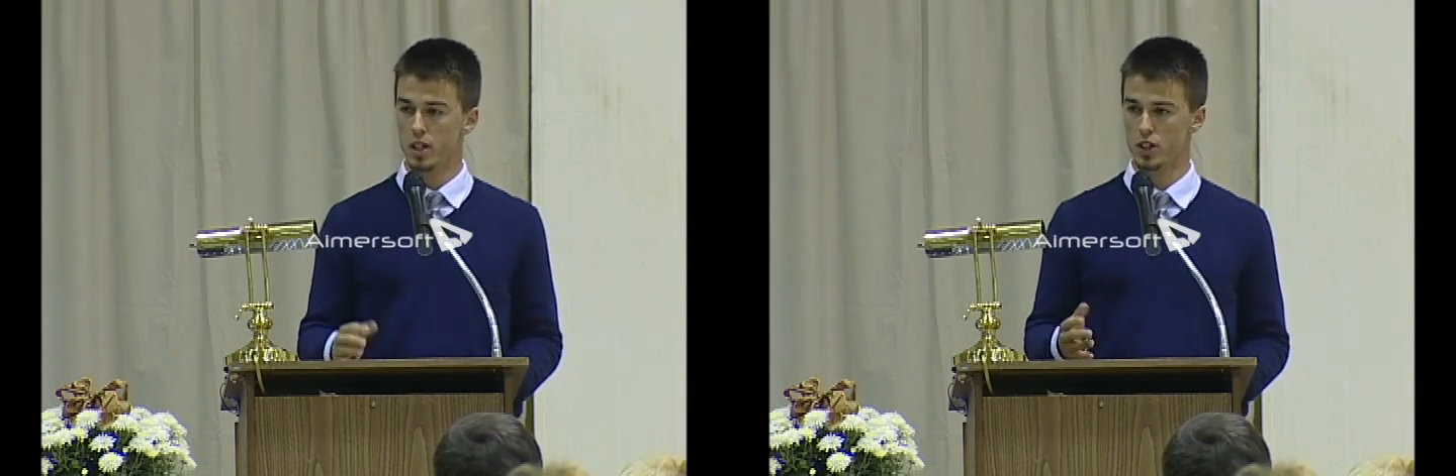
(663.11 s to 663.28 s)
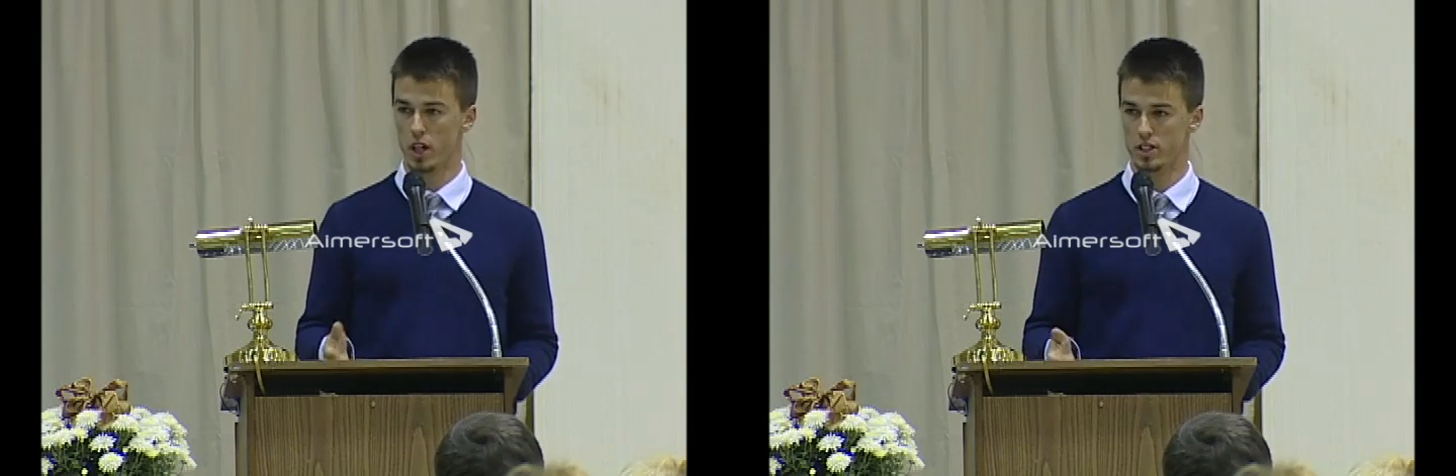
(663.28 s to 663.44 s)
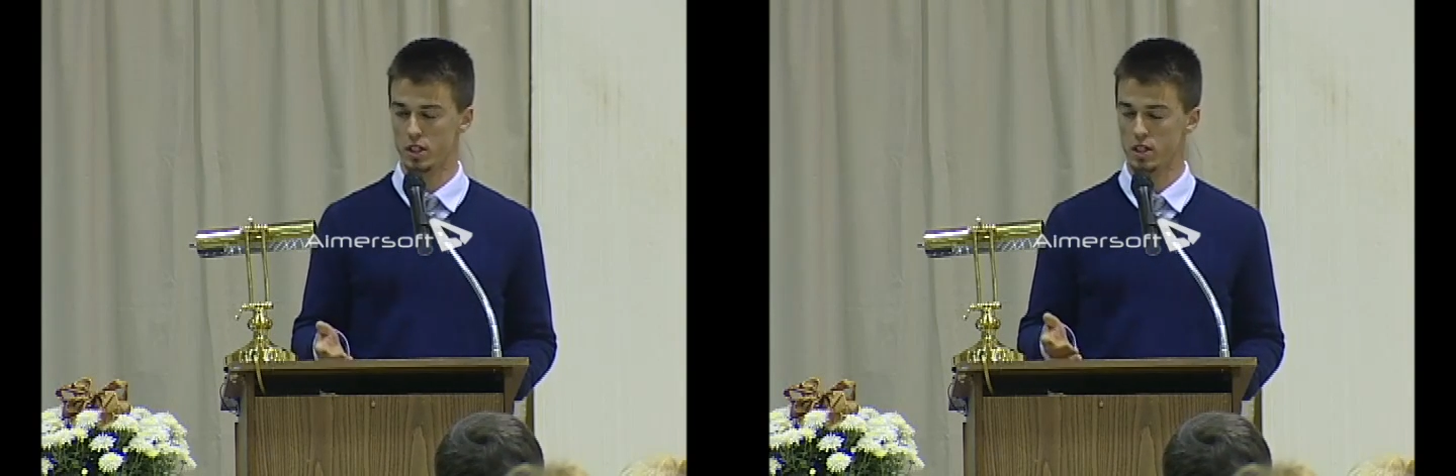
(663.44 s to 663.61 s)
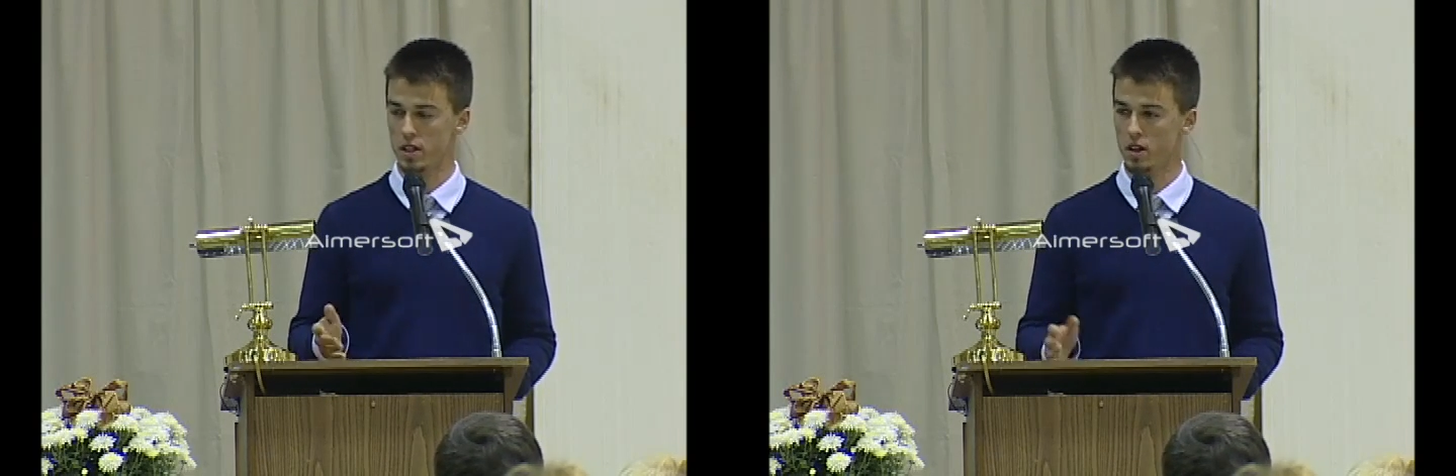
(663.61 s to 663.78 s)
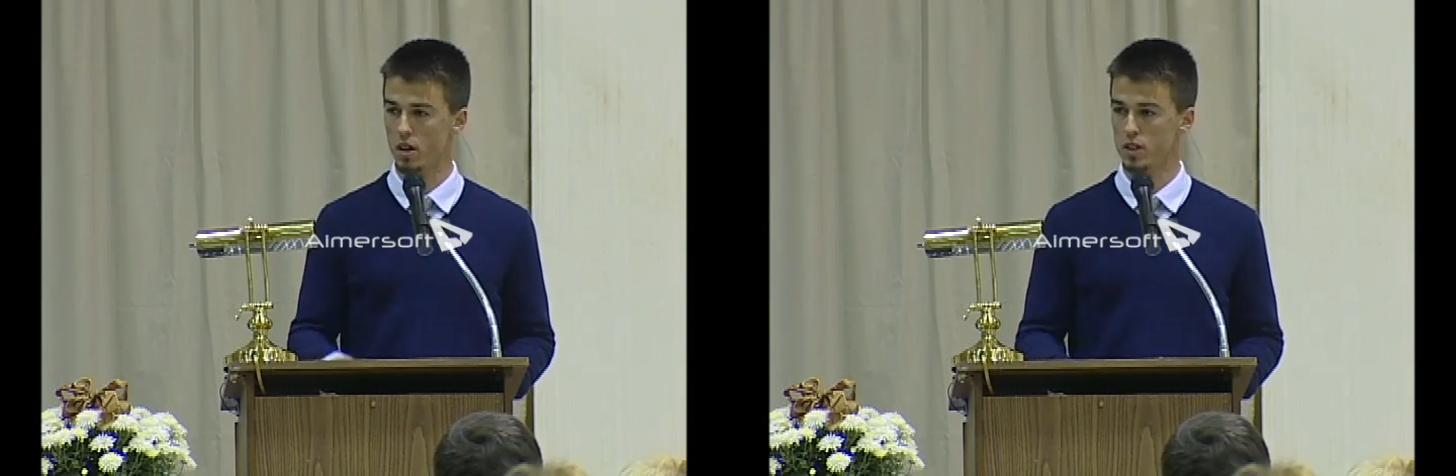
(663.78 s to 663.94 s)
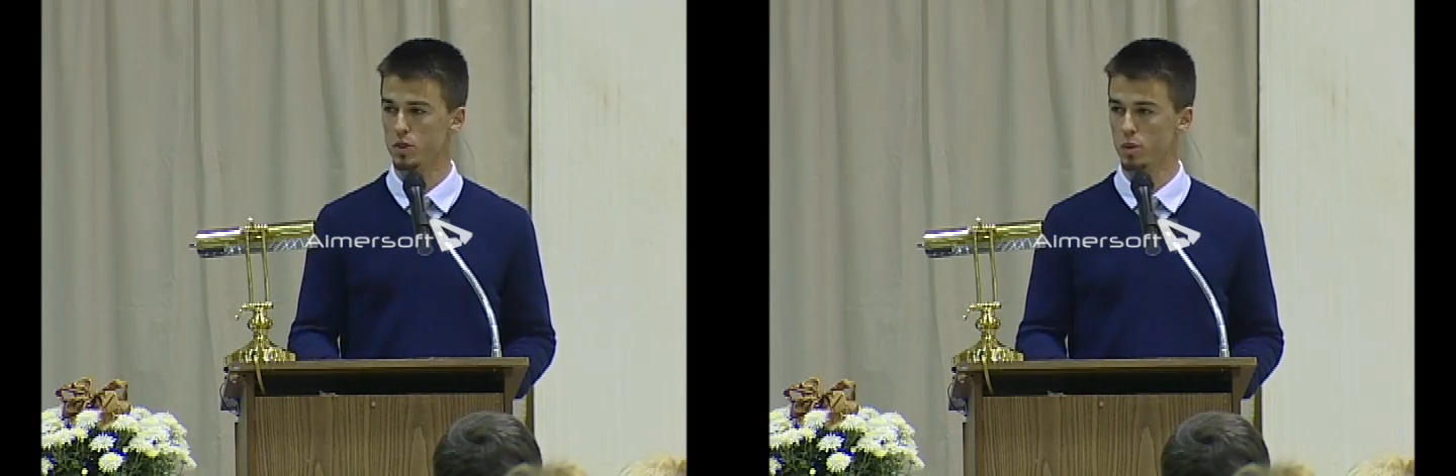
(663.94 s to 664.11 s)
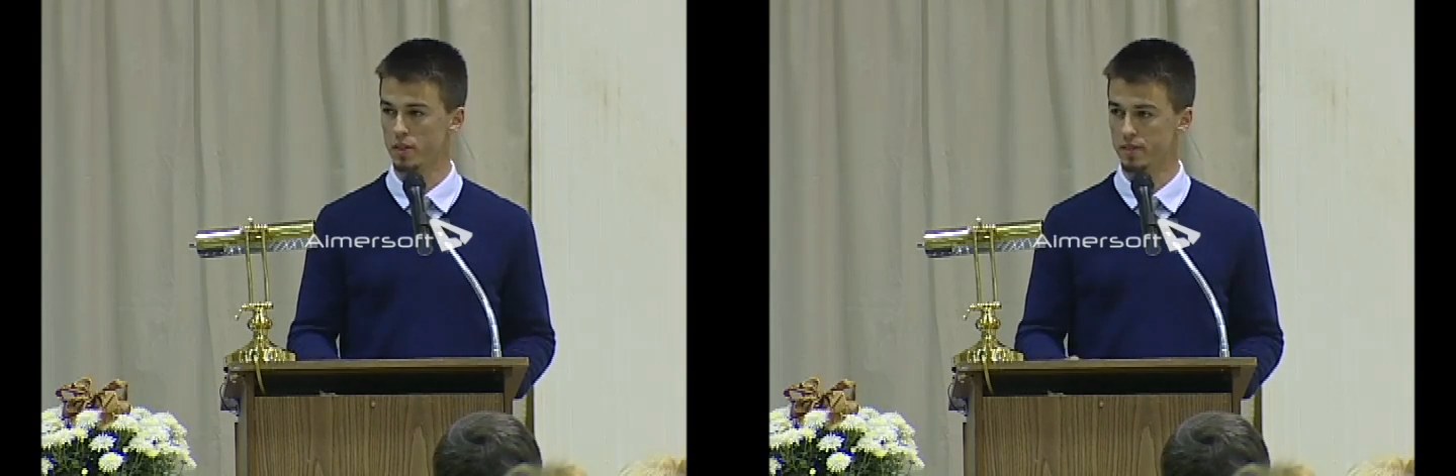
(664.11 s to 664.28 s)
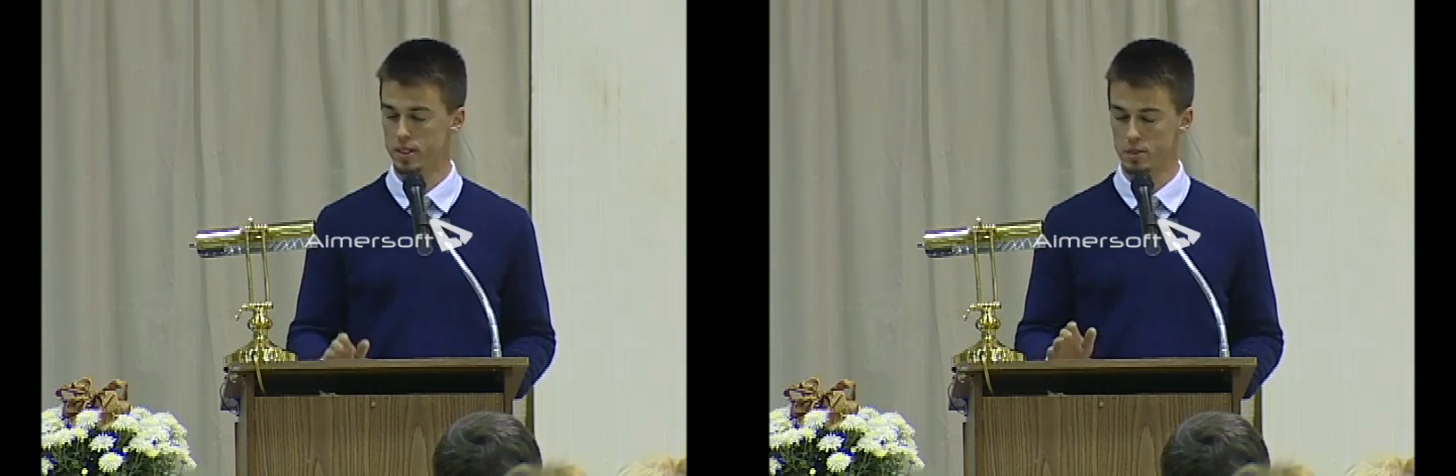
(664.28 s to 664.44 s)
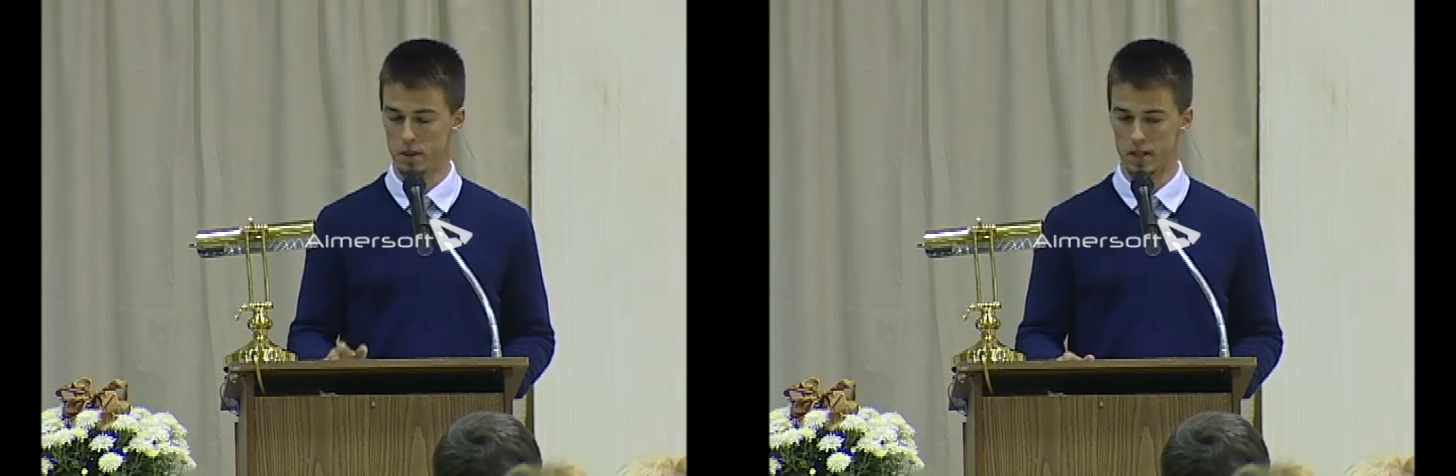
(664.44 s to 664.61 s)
tragically lost one of its